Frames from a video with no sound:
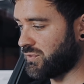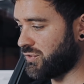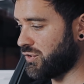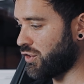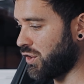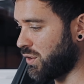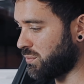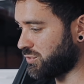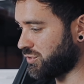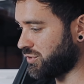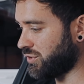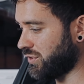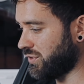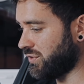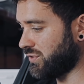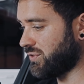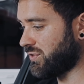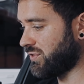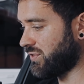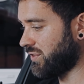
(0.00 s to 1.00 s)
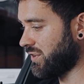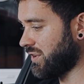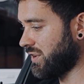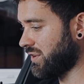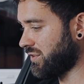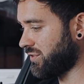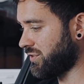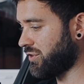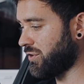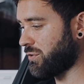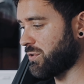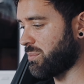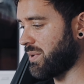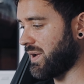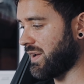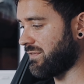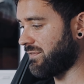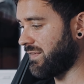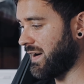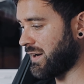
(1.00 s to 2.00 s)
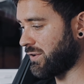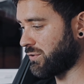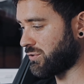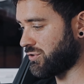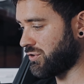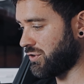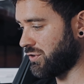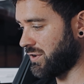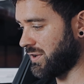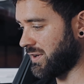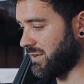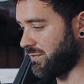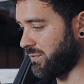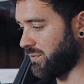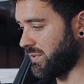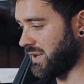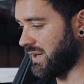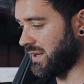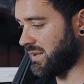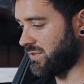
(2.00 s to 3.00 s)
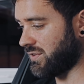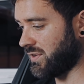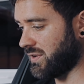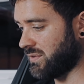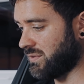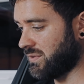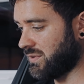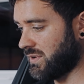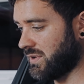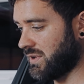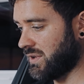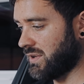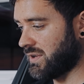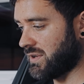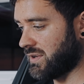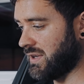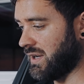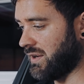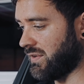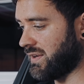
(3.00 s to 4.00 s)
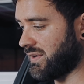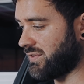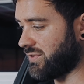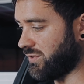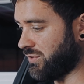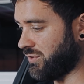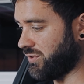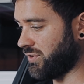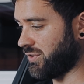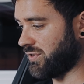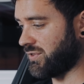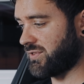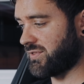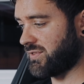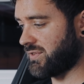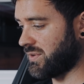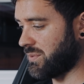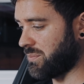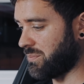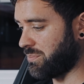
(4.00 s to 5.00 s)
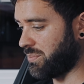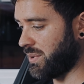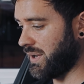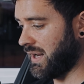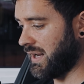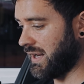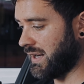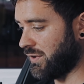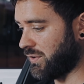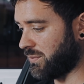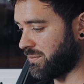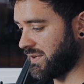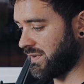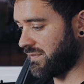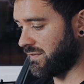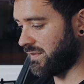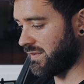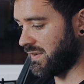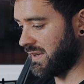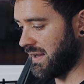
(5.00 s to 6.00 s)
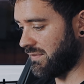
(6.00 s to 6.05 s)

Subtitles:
the options to do a bit of final tuning if we need to. Now this is just bringing up different